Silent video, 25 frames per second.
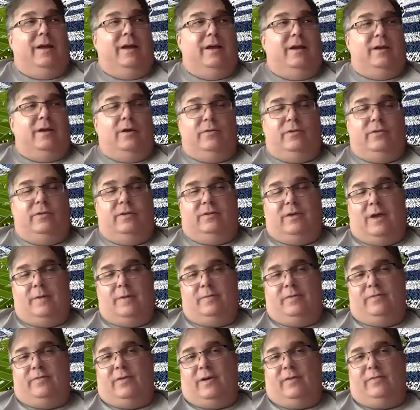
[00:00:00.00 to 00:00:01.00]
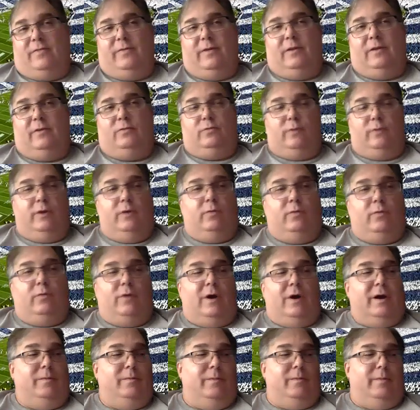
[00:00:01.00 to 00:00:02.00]
you know the type of offense we
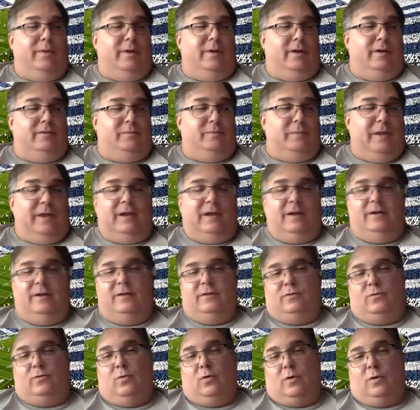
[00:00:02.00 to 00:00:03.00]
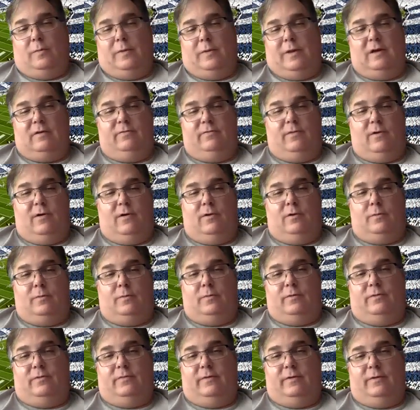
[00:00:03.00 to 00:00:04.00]
run is making this quarterback
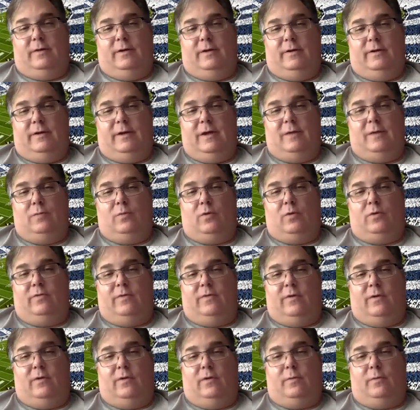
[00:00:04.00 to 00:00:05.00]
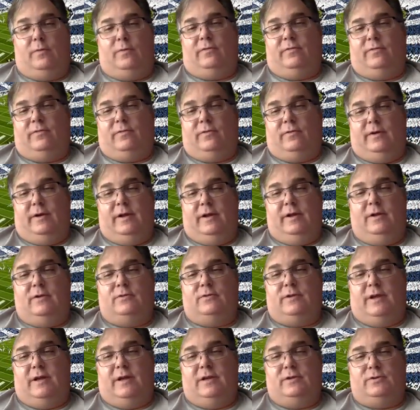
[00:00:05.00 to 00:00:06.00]
vulnerable. For, you know, again, more vulnerable for
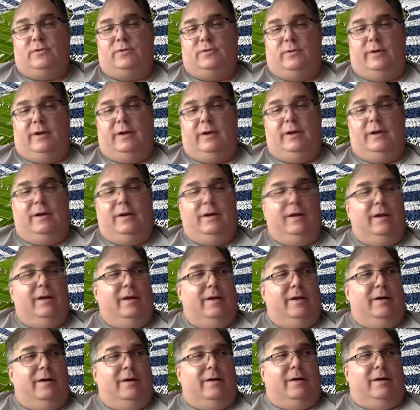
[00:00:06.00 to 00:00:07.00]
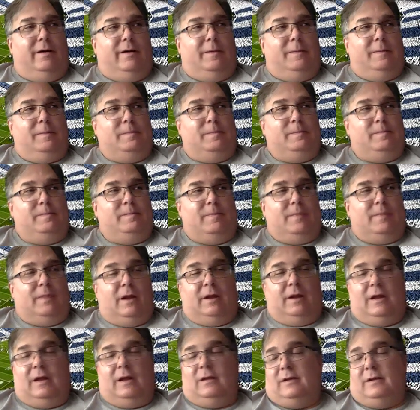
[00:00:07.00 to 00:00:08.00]
an injury. Uh, mm-hmm. Um,
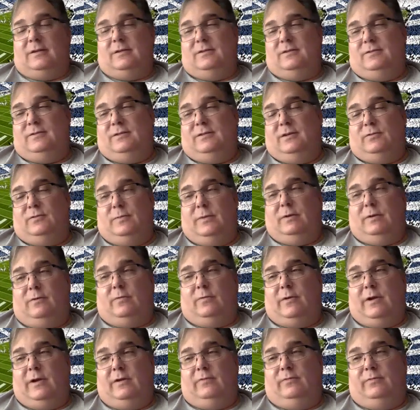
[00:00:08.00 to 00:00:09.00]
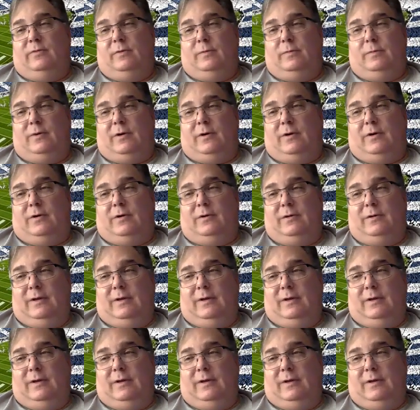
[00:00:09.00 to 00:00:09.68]
and I'd like to see us be able to run the football.